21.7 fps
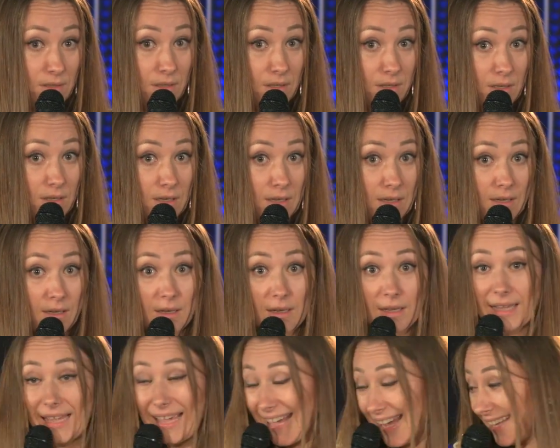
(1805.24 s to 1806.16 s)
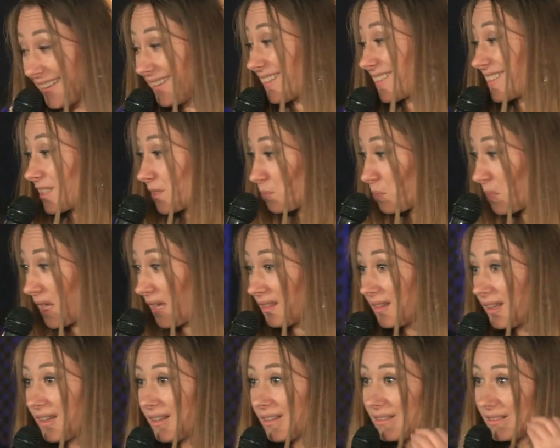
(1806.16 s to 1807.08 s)
And if you
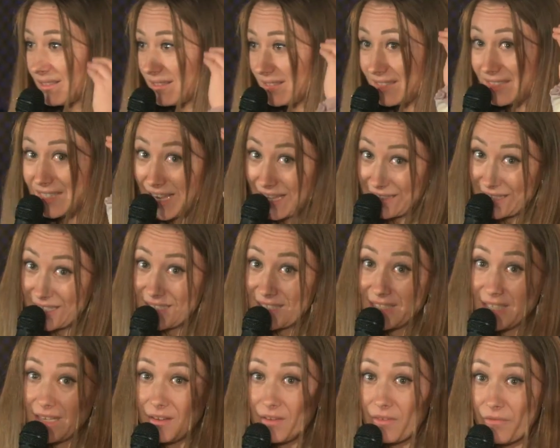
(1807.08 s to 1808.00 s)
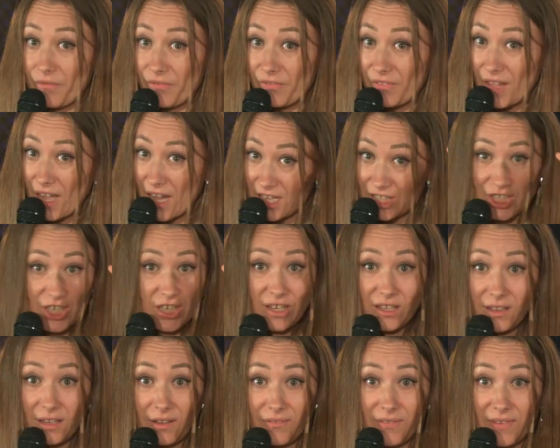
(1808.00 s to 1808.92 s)
will pay attention for good
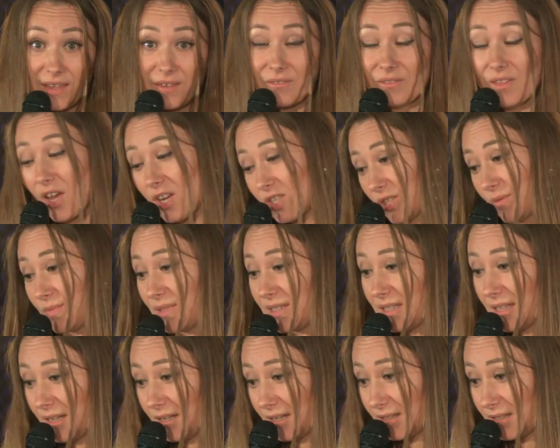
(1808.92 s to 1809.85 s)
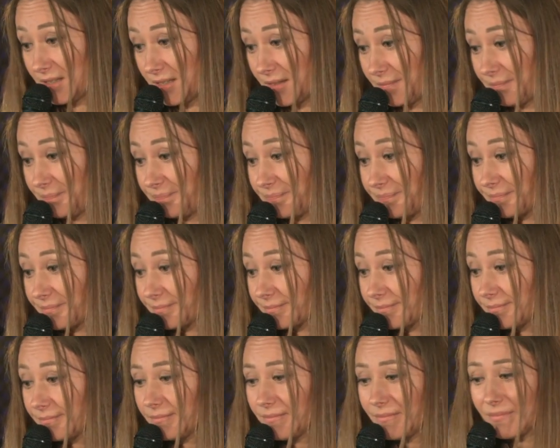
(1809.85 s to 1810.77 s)
things, you
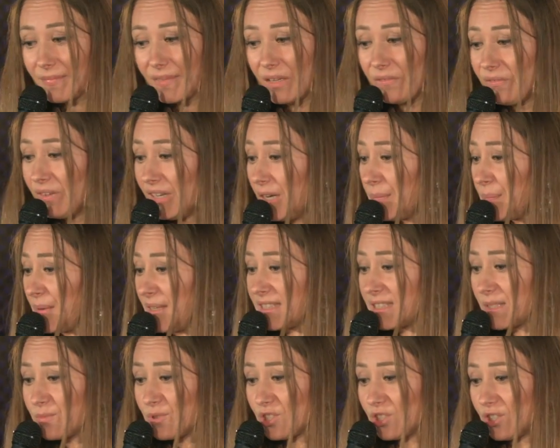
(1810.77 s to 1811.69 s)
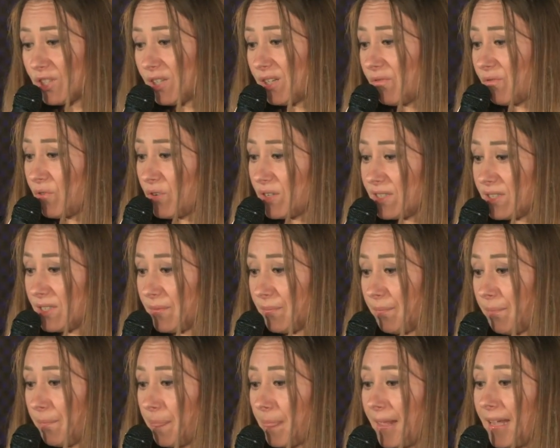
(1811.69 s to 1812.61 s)
will be more
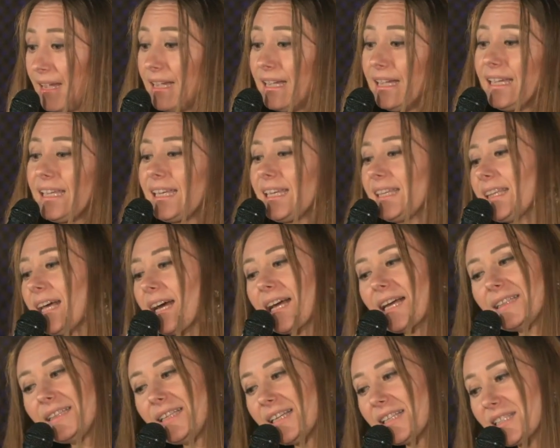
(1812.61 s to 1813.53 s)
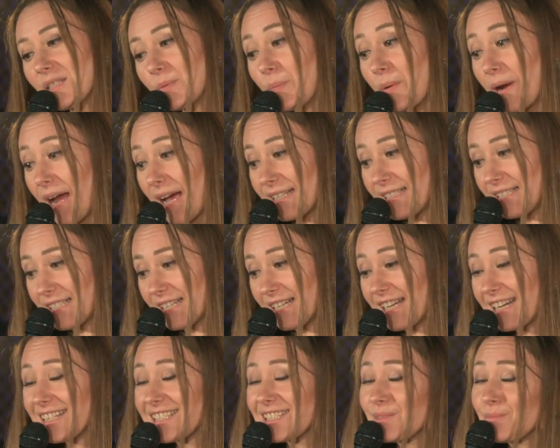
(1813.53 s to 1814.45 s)
joyful. It's the change
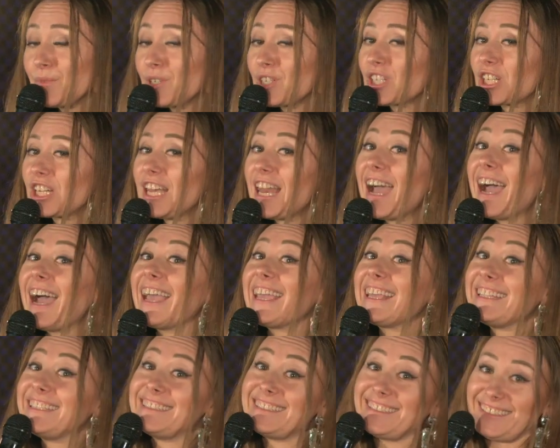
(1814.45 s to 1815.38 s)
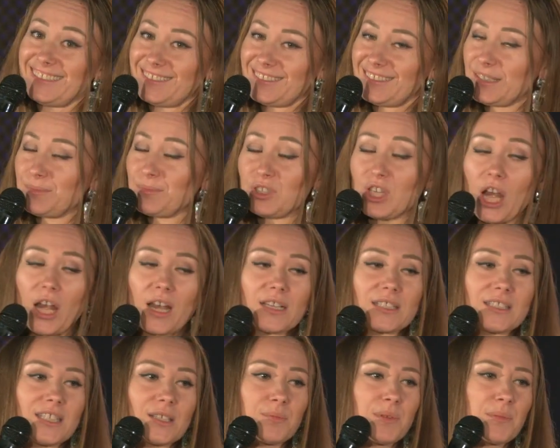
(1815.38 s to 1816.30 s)
of our values.
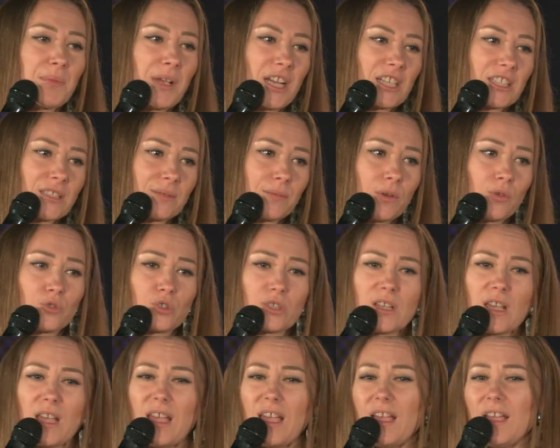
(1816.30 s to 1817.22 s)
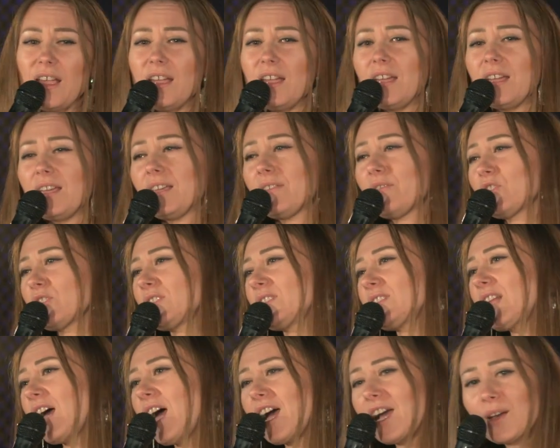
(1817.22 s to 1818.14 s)
Philippians
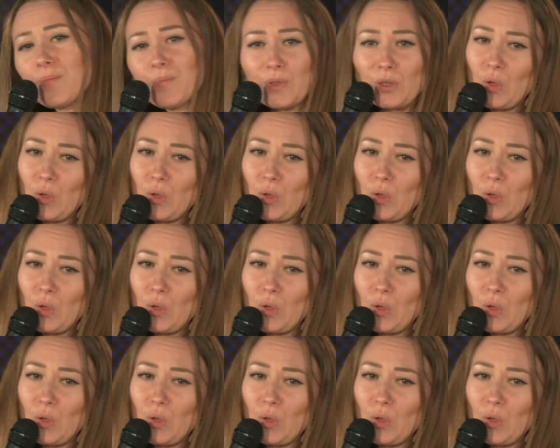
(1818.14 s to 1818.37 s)
4:8.